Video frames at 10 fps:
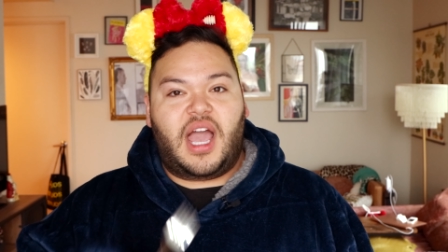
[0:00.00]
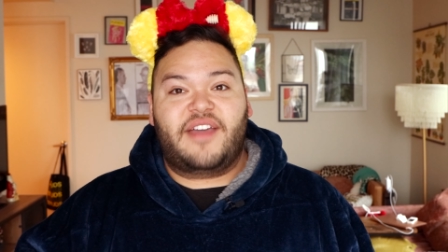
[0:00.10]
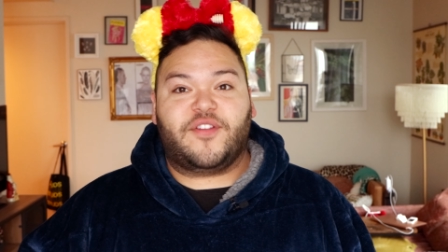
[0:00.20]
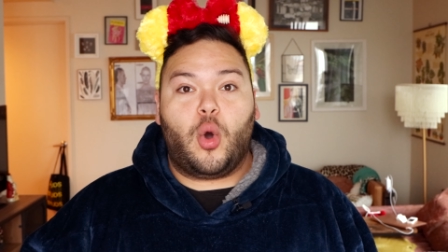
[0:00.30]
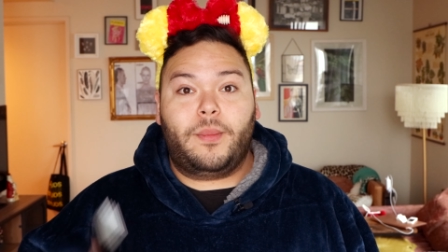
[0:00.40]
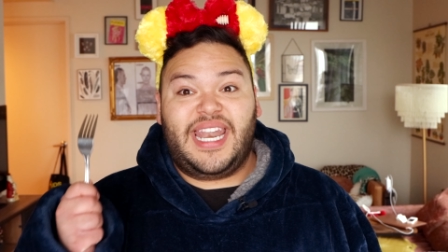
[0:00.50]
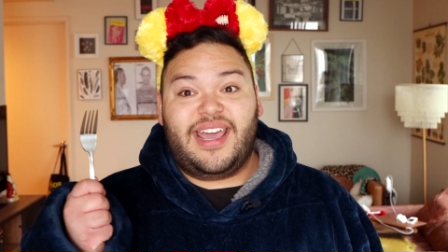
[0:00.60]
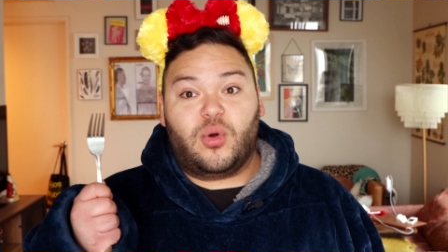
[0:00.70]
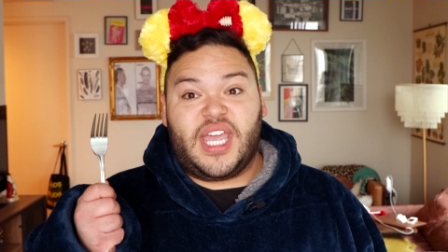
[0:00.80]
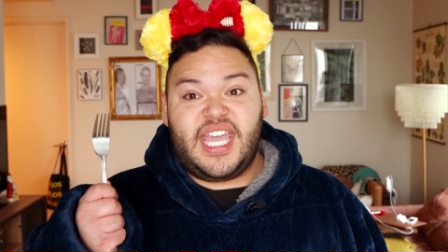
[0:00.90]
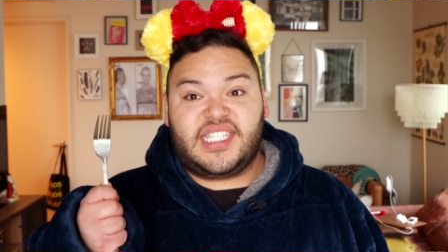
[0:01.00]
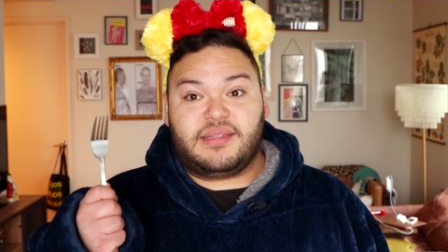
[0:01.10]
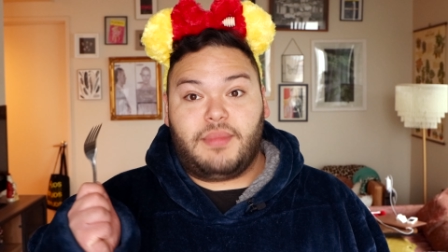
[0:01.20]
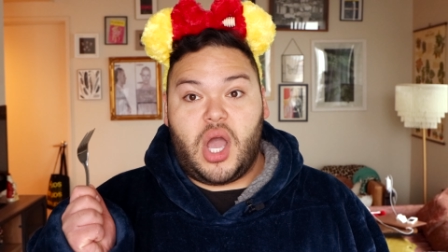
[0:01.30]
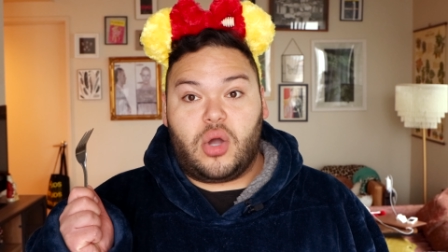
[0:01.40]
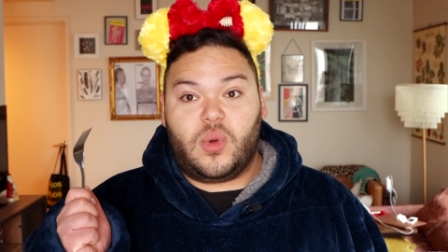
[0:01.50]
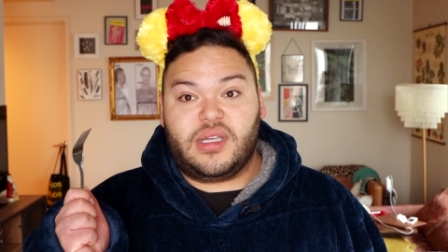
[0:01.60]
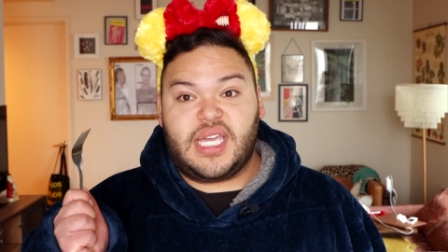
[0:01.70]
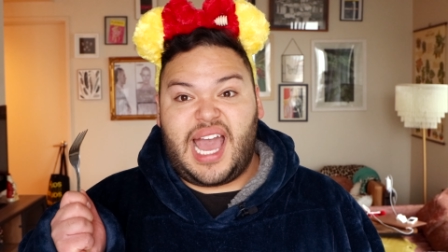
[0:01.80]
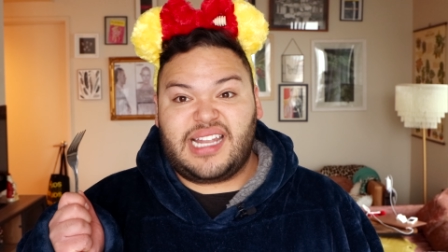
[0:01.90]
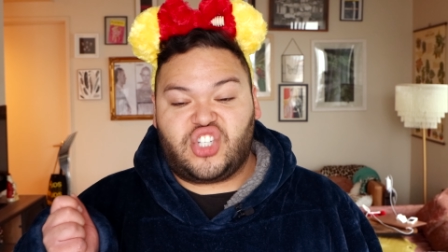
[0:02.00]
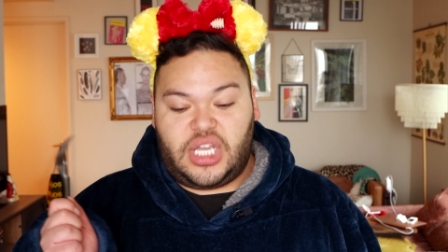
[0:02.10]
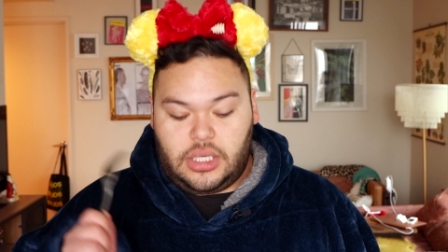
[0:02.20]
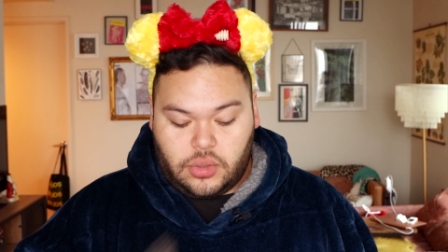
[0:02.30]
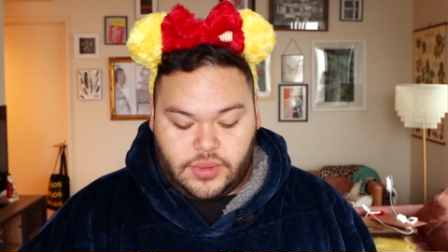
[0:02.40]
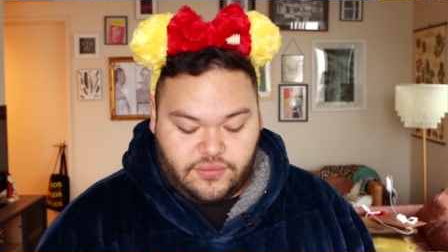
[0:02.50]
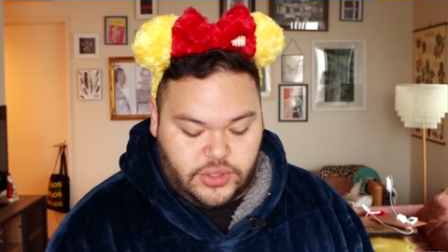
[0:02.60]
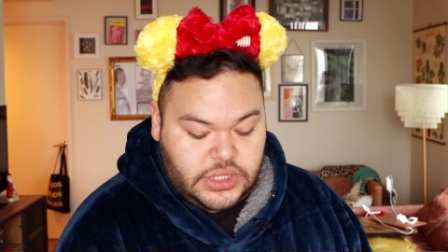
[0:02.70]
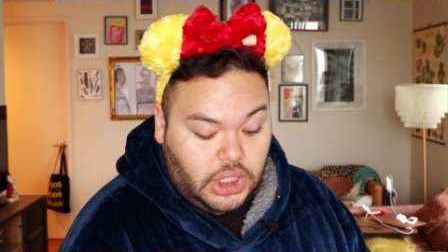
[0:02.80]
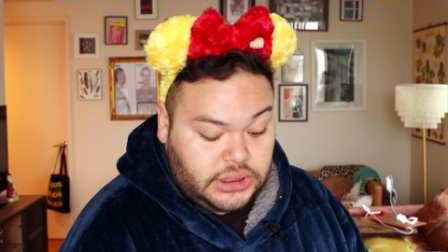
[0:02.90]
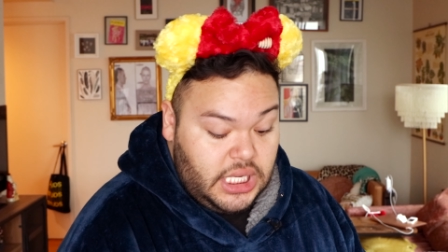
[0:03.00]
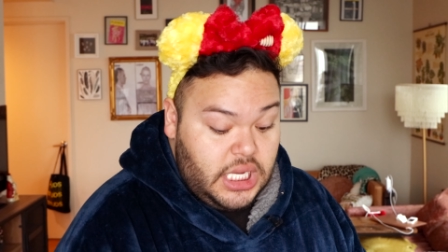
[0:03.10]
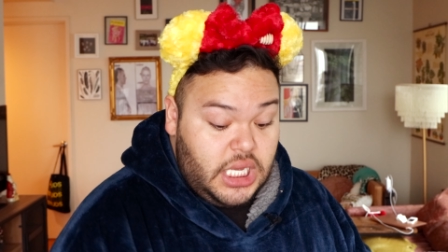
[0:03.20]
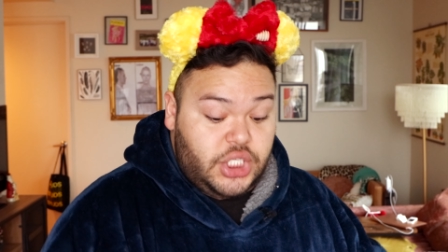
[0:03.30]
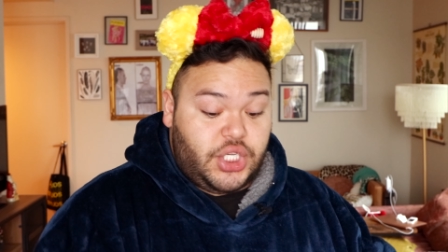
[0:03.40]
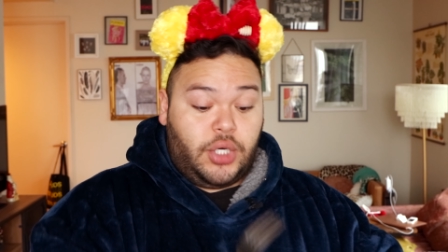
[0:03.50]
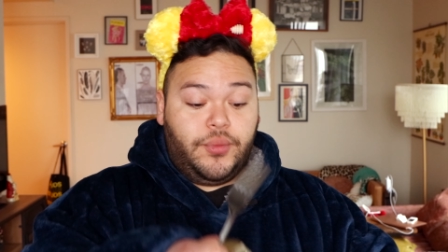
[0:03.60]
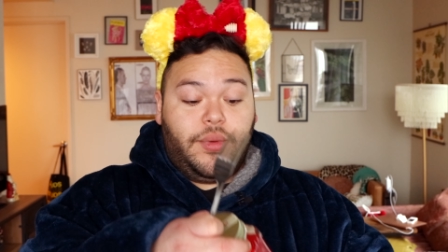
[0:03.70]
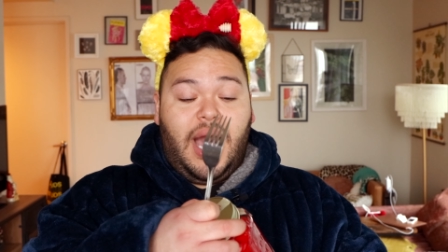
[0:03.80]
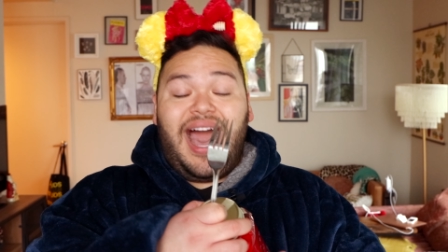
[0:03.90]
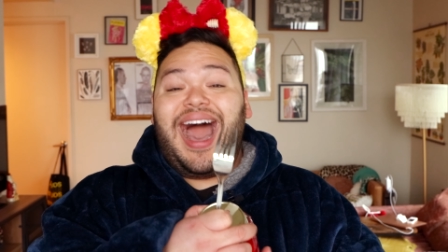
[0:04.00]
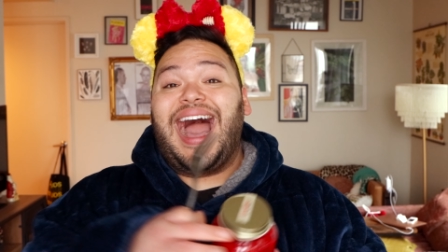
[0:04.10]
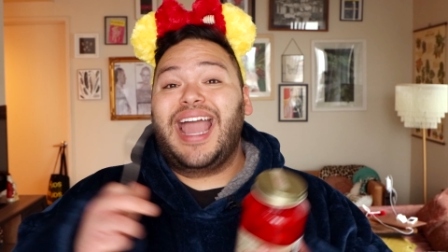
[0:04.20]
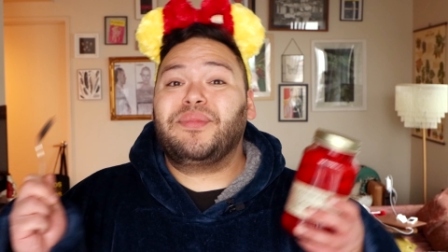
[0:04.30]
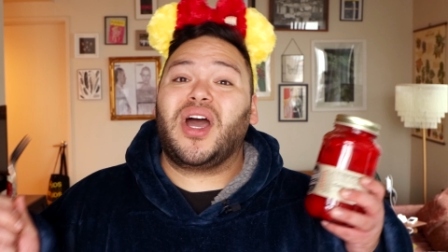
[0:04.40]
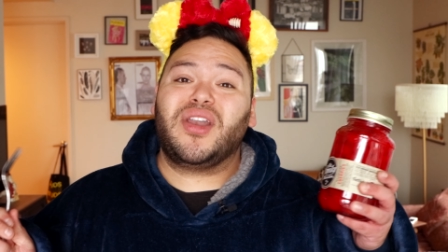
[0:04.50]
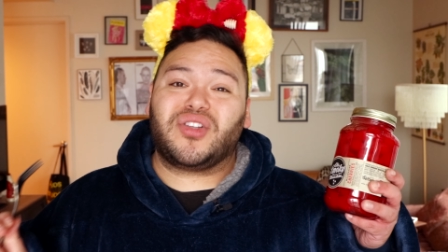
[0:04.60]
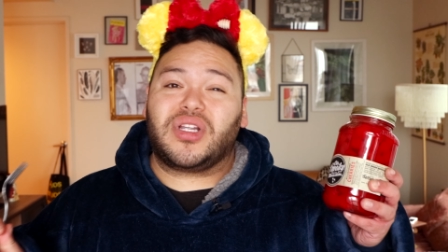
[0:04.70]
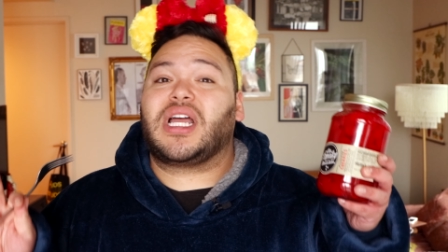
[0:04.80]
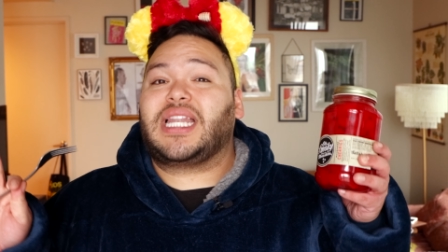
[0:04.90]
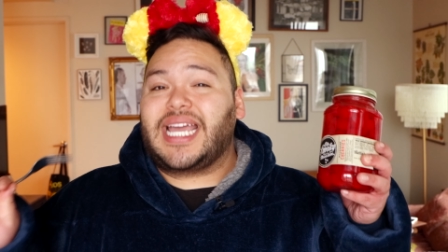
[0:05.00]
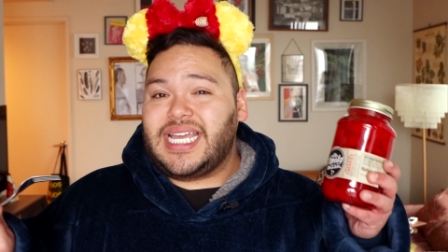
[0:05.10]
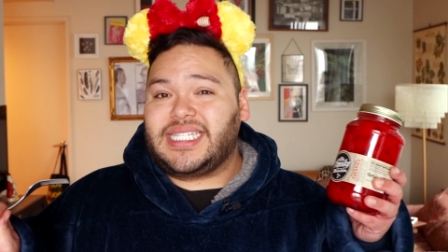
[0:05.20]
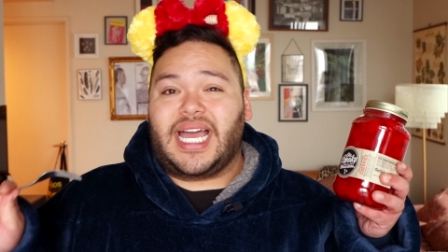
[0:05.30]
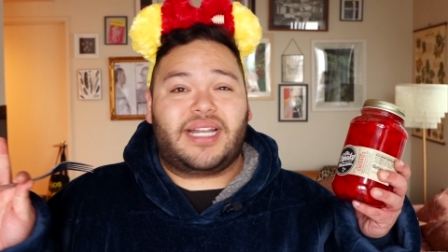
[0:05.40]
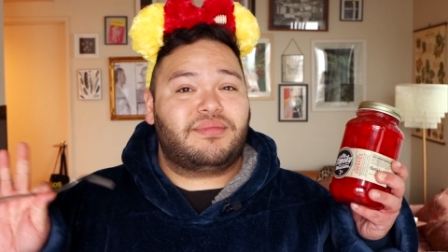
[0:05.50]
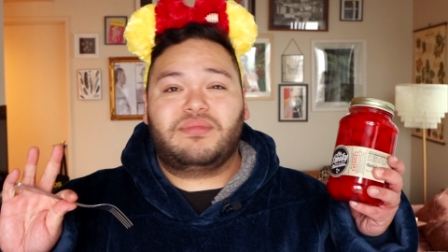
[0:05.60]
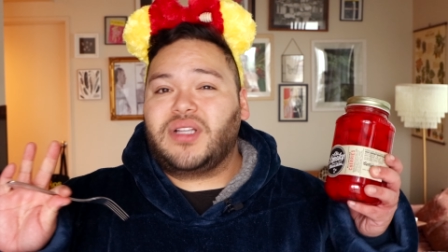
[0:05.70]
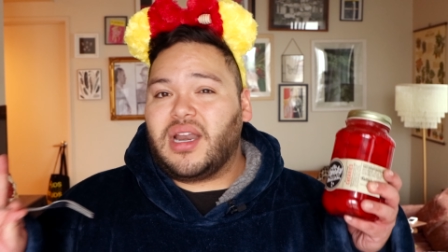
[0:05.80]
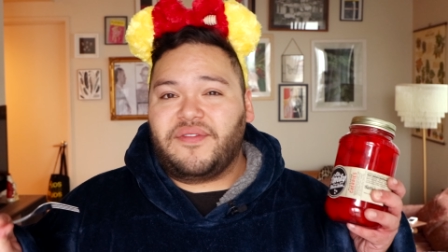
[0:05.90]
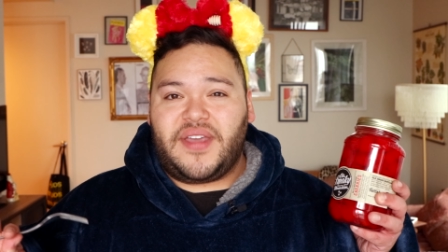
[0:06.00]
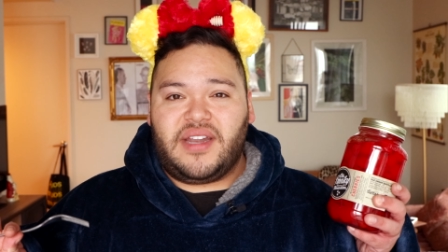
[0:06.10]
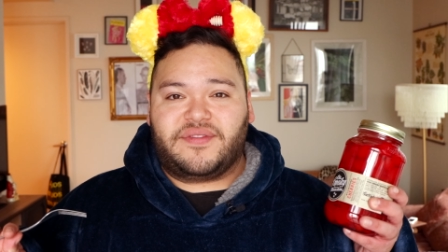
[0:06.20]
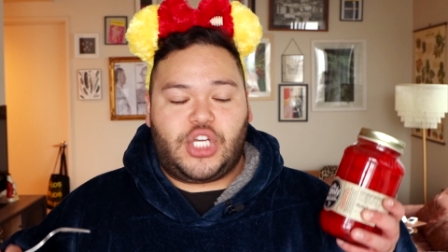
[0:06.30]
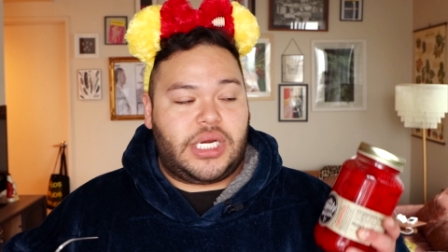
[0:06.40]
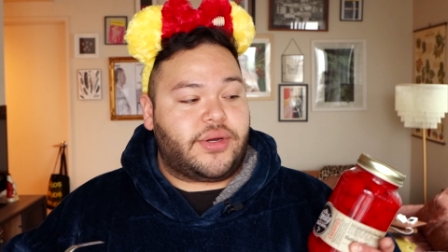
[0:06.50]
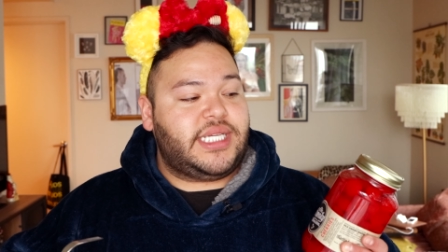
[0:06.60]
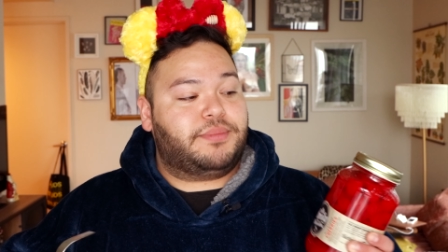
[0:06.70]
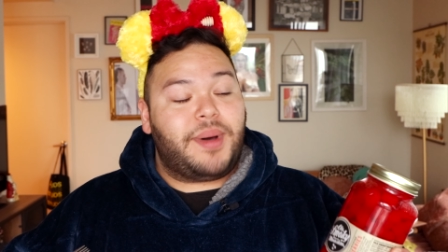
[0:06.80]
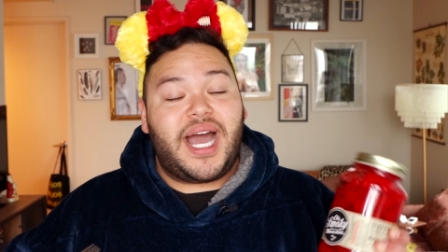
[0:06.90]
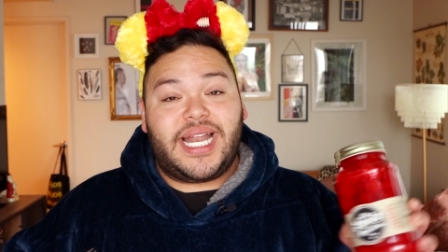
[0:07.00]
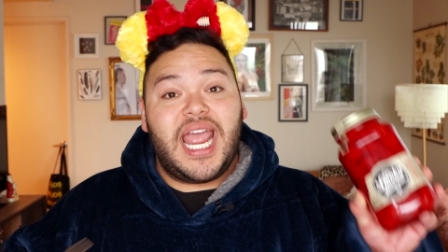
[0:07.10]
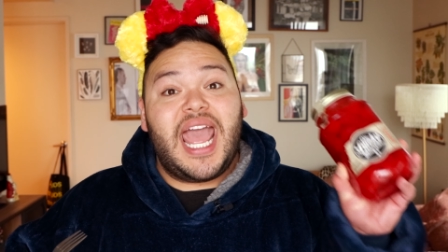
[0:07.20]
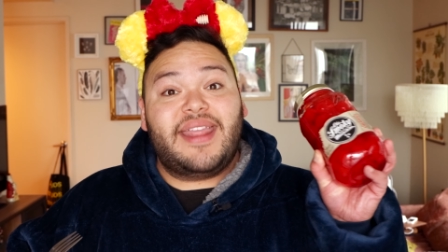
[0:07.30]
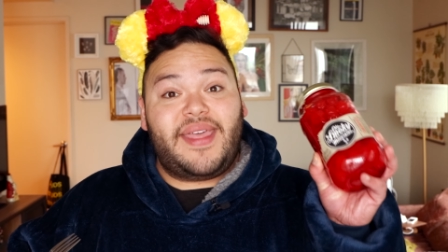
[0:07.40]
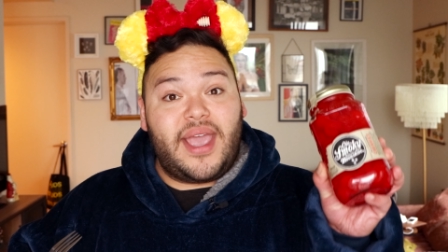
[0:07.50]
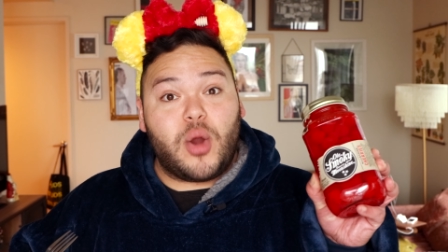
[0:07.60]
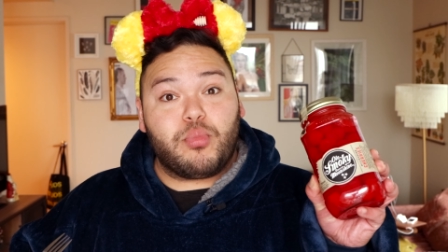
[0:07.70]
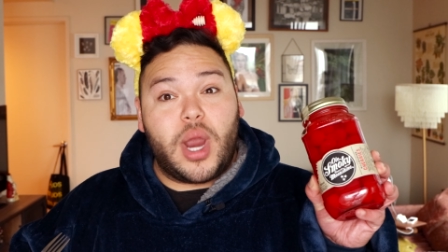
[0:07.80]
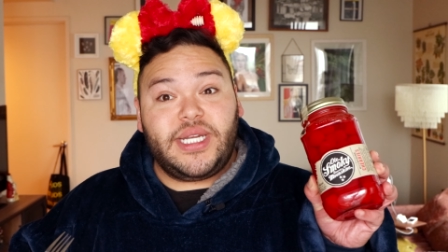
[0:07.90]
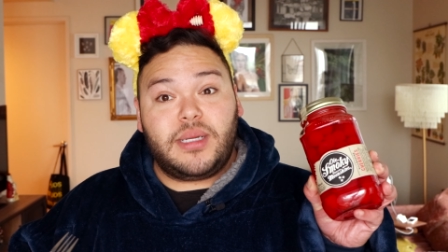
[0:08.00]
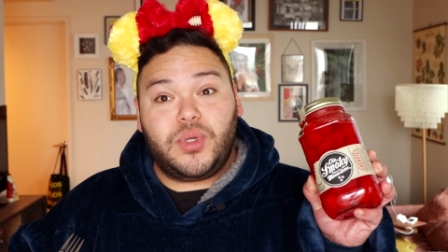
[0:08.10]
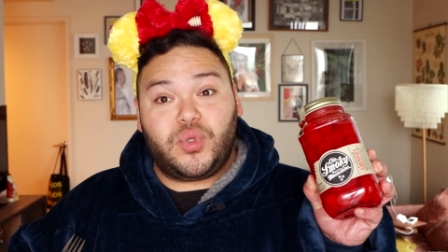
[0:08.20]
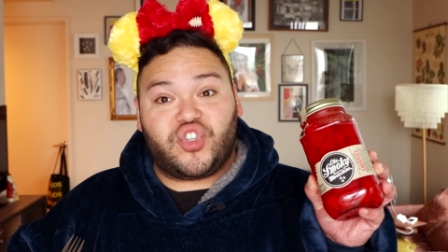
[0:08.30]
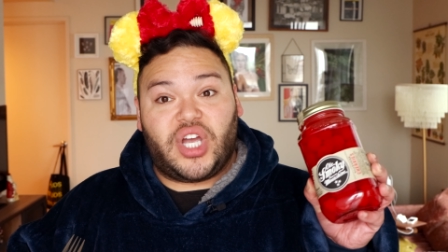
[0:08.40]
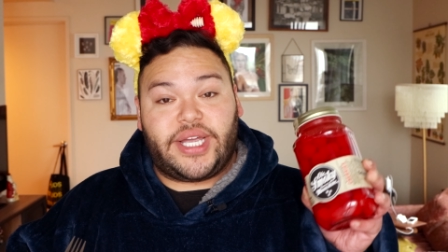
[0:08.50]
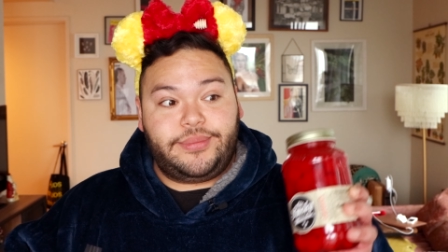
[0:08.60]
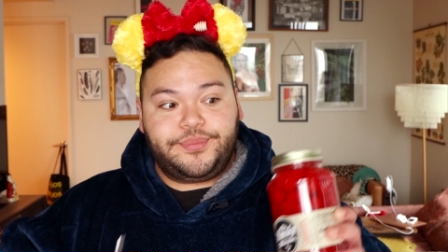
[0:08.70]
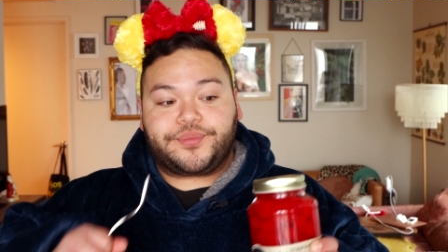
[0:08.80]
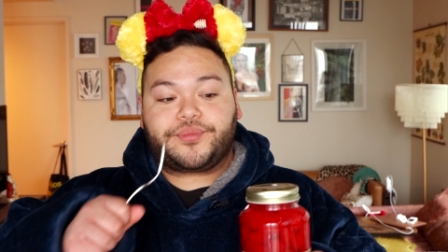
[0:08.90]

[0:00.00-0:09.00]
I've got my little gizmo and gadget or whatever it's called. So I'm not, like I said, not a fan of cherries, but they are brined in moonshine.